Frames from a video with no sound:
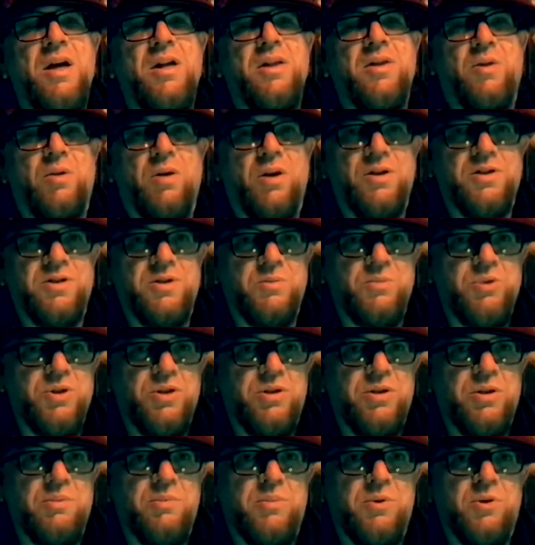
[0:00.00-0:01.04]
There are some
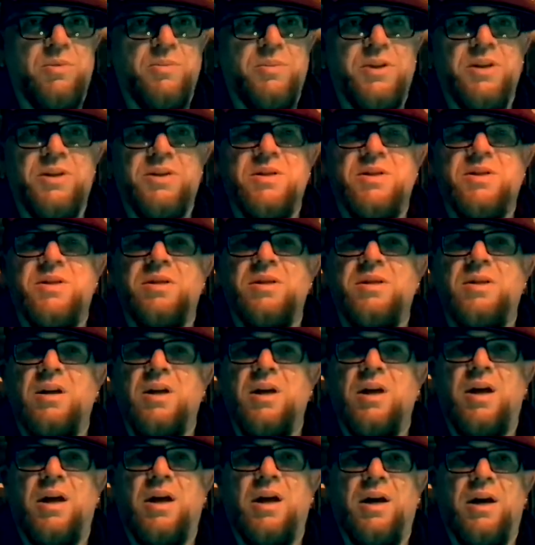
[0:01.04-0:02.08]
chilling moments.
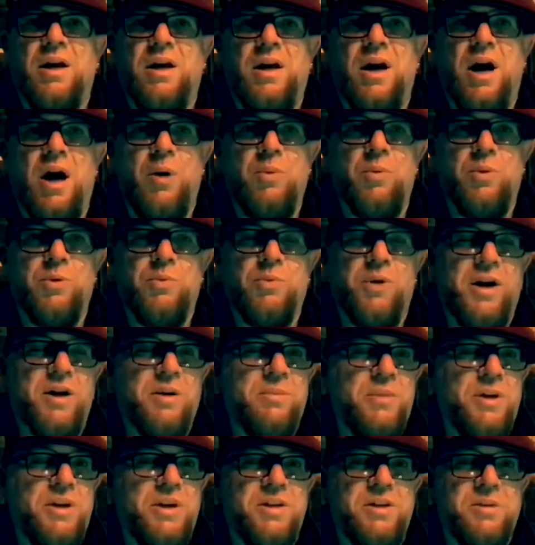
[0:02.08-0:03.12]
I would
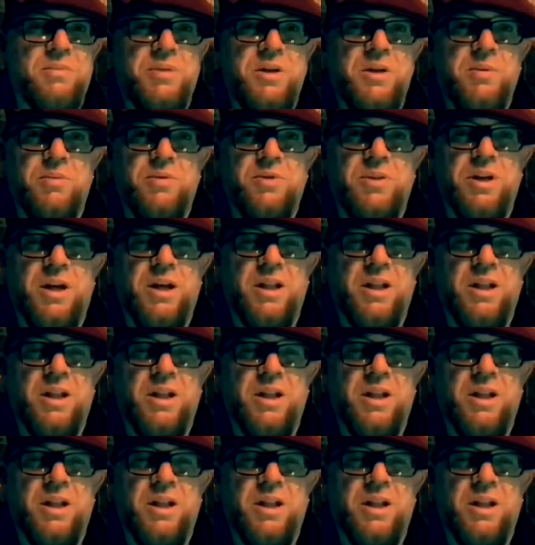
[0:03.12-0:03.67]
recommend it to people that